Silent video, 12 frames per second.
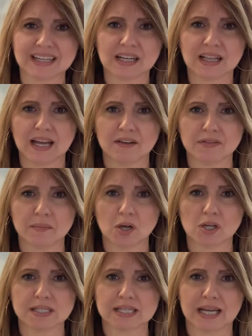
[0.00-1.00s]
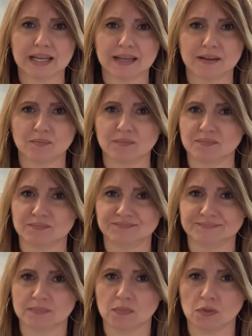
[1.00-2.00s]
I'll have them all done in
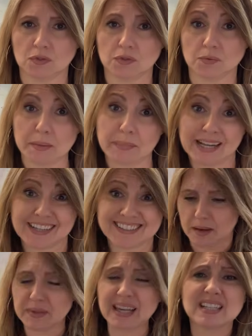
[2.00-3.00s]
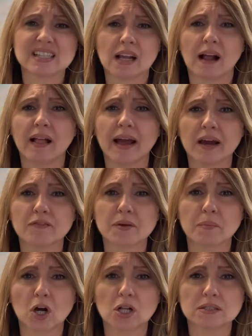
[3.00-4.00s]
3 minutes. I'm guessing I'll have them
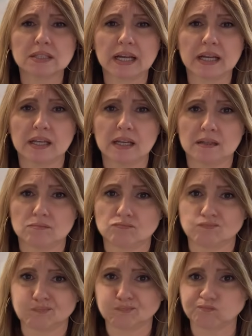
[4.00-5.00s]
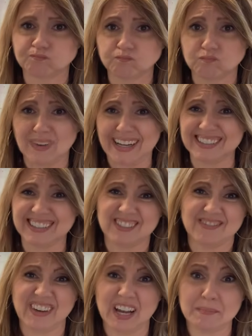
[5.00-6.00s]
all done in, I don't know,
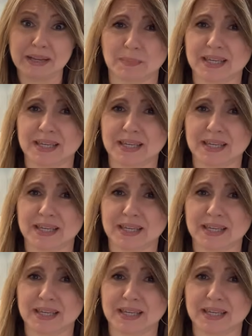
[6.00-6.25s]
5 minutes.